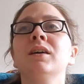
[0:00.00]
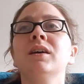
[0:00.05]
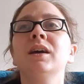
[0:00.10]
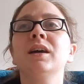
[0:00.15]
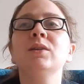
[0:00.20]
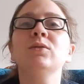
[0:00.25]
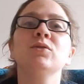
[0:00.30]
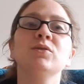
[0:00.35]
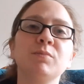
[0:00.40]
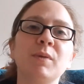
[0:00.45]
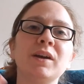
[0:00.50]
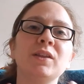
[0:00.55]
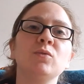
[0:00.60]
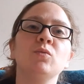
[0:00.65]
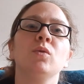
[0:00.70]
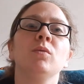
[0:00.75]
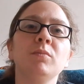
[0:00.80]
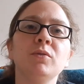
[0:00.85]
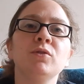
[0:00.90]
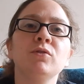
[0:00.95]
And it was by the
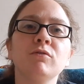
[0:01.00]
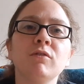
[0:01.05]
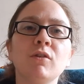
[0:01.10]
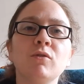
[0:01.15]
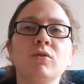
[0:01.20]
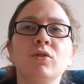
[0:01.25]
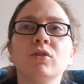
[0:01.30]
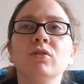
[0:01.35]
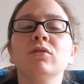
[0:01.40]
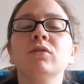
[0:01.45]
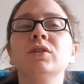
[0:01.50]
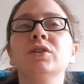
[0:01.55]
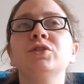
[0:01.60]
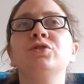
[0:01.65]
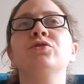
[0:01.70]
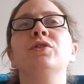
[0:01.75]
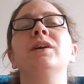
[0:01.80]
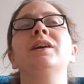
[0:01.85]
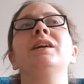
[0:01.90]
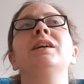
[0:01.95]
woman who wrote Girl on the
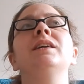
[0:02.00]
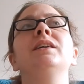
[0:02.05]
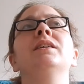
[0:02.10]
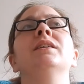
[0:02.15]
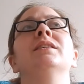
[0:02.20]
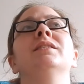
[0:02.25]
Train.